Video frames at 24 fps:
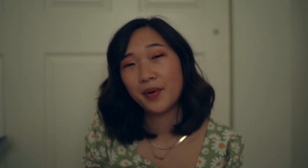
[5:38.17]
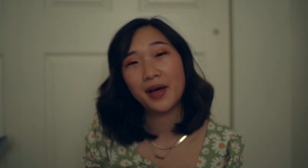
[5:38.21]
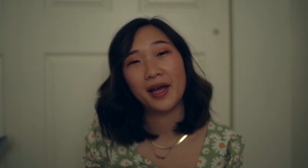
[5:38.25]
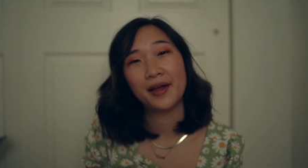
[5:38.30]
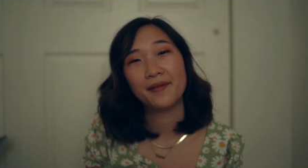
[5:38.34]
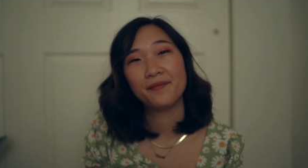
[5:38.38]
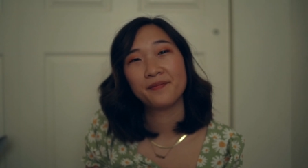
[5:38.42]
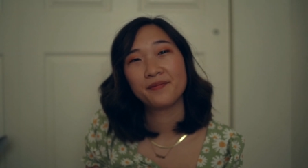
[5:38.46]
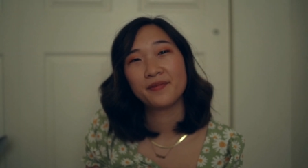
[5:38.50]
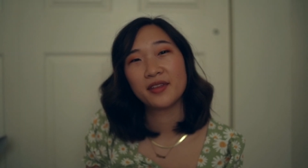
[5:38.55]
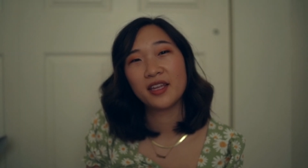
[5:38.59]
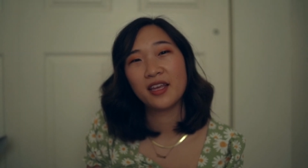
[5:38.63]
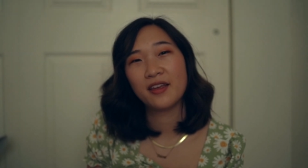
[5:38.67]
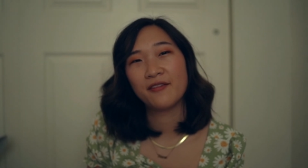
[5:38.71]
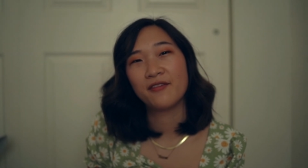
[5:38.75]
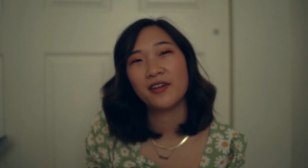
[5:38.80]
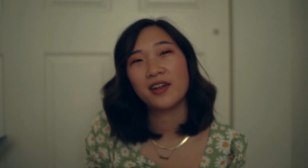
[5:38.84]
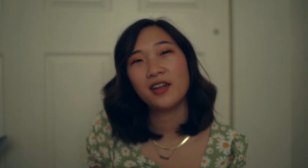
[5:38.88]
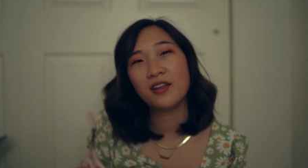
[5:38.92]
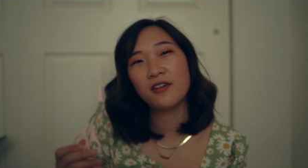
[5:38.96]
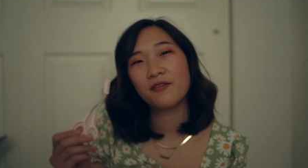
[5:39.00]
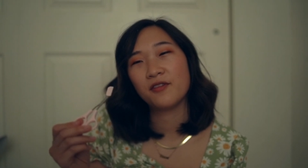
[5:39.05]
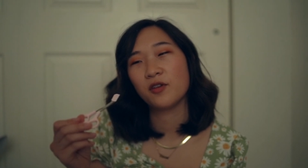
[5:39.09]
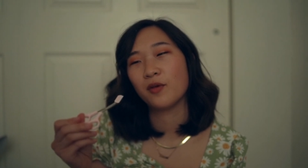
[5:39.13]
But if
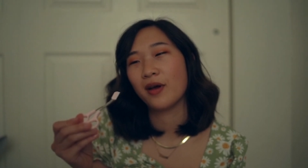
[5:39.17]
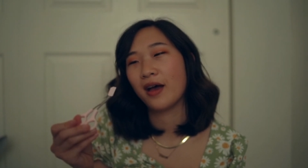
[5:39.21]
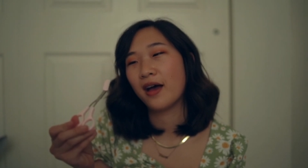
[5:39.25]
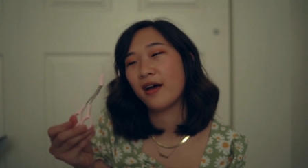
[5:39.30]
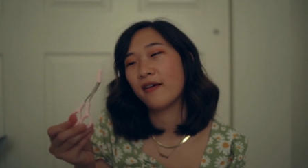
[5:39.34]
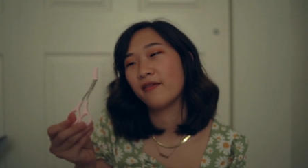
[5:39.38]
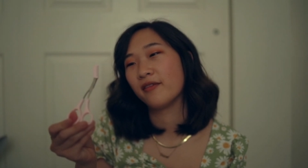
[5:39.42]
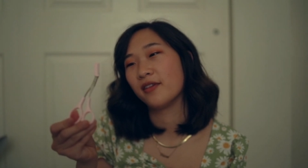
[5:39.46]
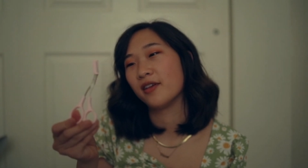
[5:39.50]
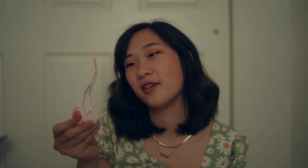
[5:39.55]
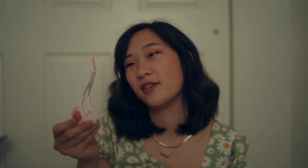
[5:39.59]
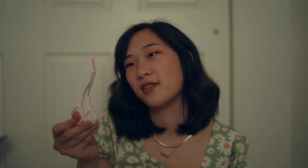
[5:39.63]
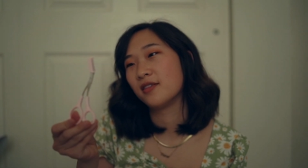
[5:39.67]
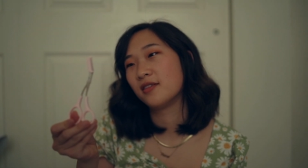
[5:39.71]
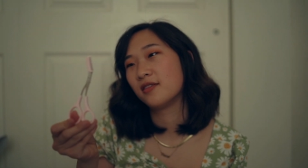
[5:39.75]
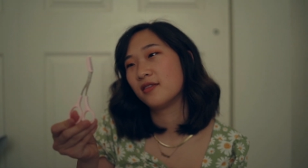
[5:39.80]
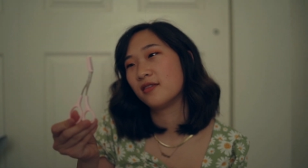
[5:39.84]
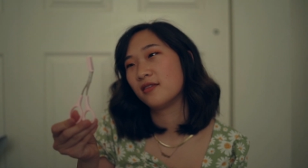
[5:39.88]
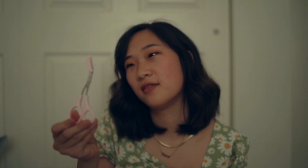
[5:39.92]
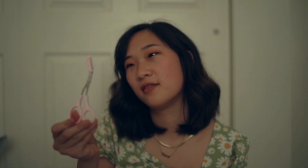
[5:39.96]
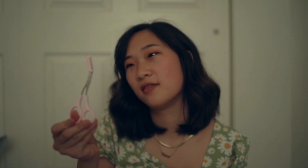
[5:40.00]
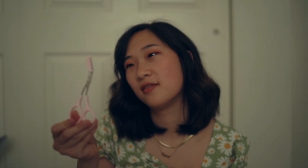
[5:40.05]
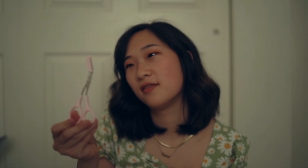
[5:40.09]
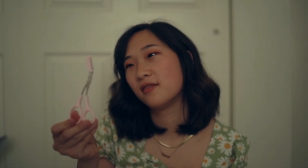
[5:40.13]
any of you have
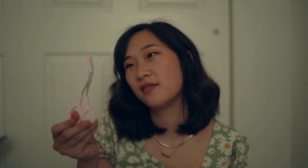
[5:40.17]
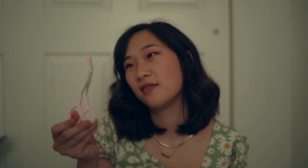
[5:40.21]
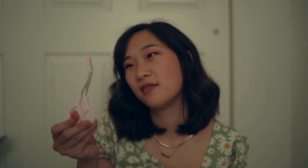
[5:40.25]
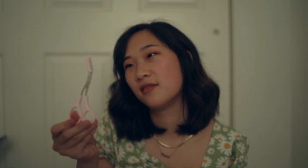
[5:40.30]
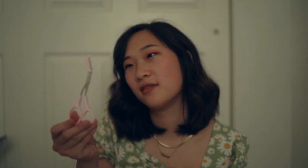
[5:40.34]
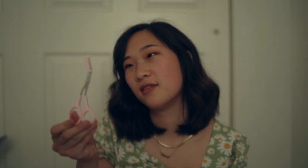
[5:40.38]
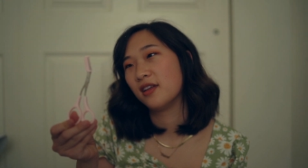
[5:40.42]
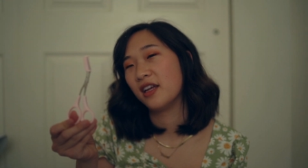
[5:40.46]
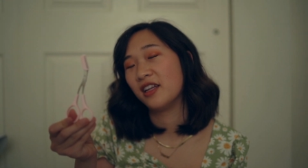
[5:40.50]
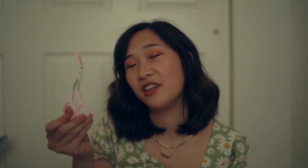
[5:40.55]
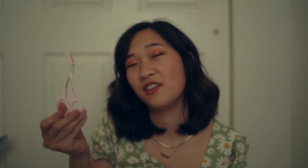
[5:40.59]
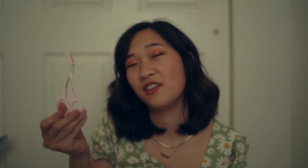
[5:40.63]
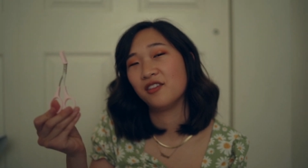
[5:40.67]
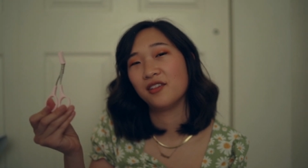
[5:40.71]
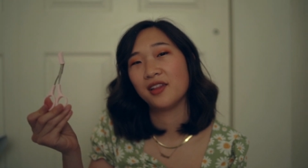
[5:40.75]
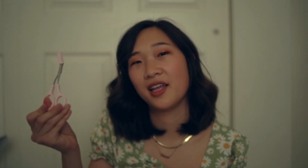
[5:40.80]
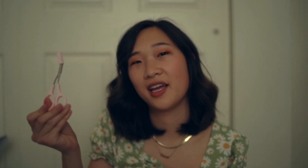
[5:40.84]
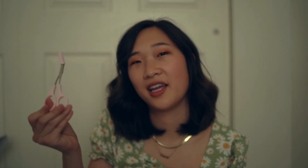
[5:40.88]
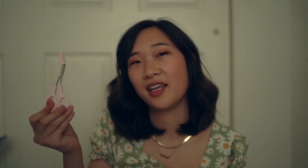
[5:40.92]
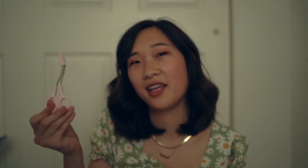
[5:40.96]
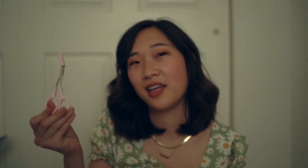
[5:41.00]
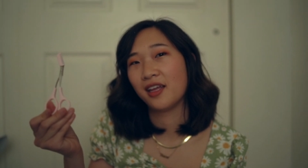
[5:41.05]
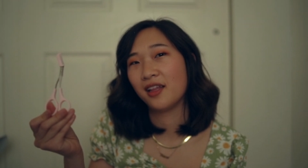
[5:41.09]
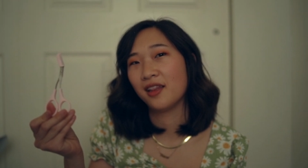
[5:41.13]
this and you
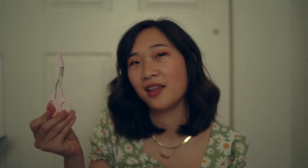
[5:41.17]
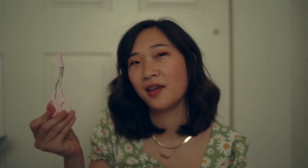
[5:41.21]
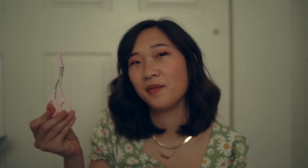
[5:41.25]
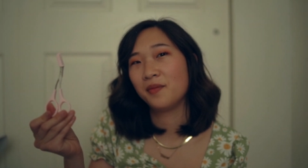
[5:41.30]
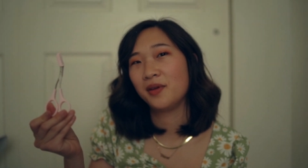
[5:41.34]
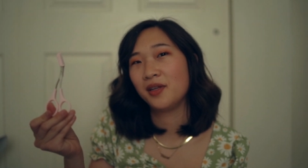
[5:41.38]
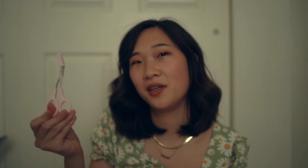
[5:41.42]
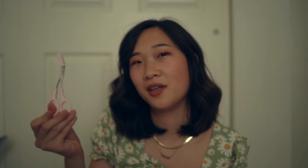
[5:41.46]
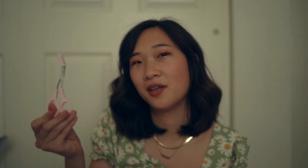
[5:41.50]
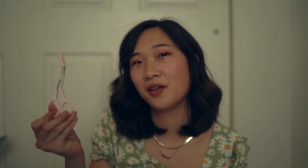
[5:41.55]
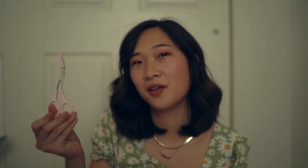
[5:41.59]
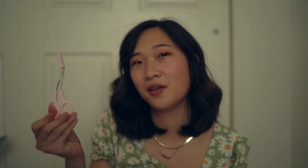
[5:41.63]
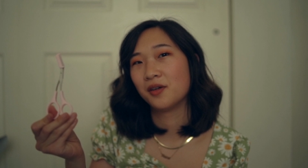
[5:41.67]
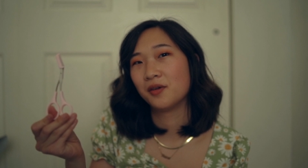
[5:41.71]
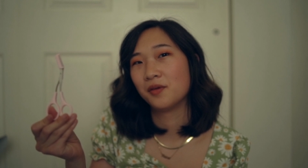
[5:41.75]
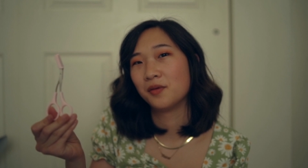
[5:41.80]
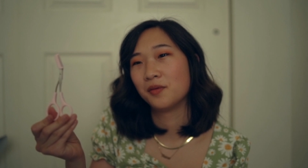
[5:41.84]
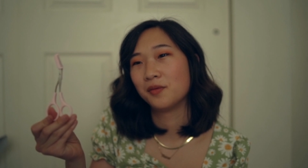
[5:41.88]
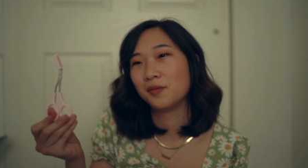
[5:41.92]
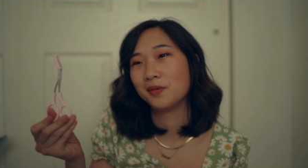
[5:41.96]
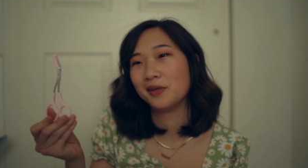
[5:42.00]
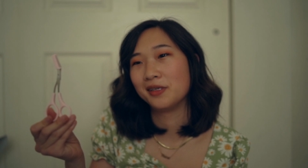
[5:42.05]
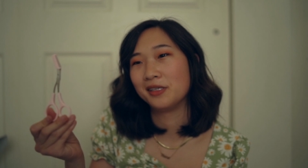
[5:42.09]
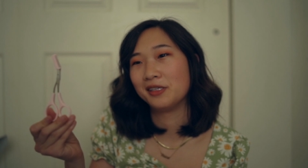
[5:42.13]
like it, let me know
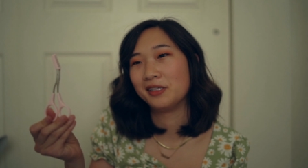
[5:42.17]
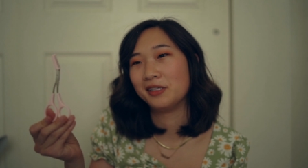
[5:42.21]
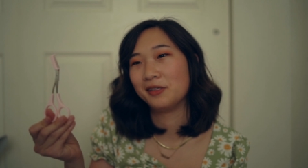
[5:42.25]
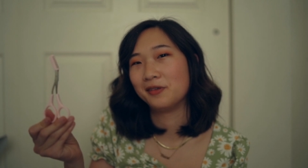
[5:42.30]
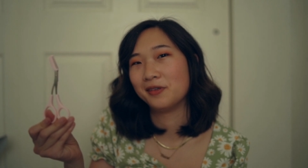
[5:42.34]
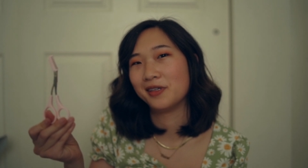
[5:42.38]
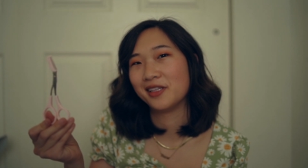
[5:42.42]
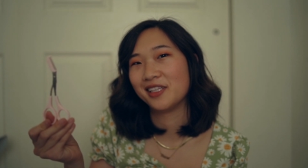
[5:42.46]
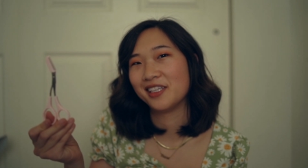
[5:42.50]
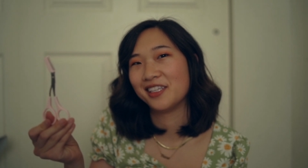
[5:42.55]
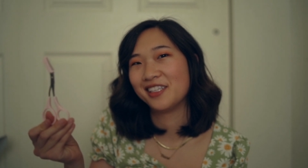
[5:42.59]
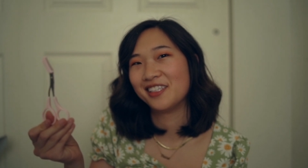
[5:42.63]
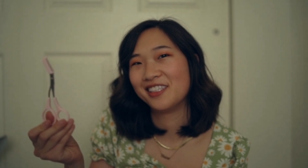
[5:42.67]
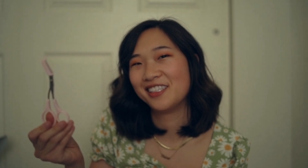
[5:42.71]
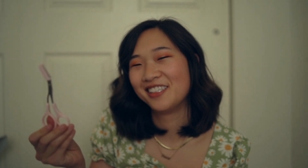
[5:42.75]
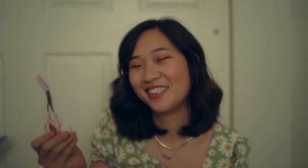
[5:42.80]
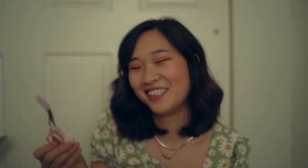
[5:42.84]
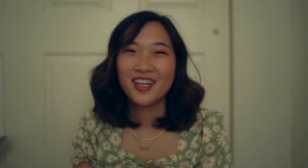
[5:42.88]
what you do with it.